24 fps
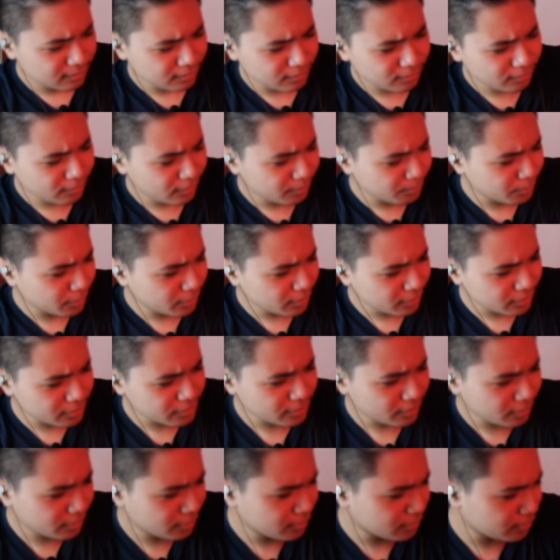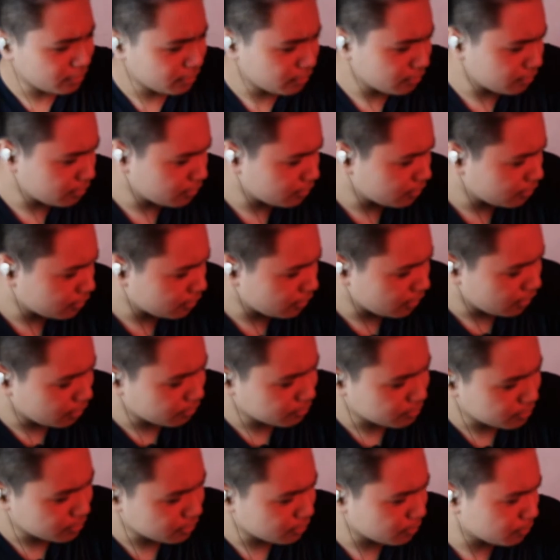You know, I'm kinda excited
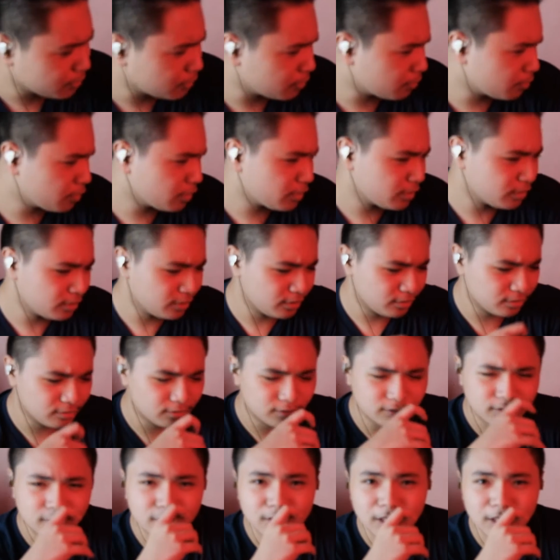how it's gonna be the breakdown, you know.